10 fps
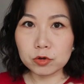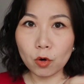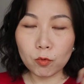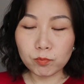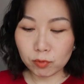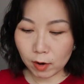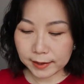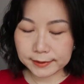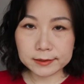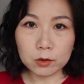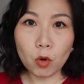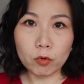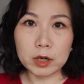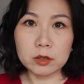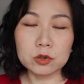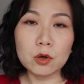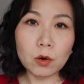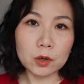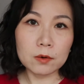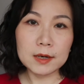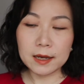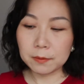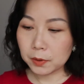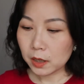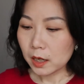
or bright orange on your lip.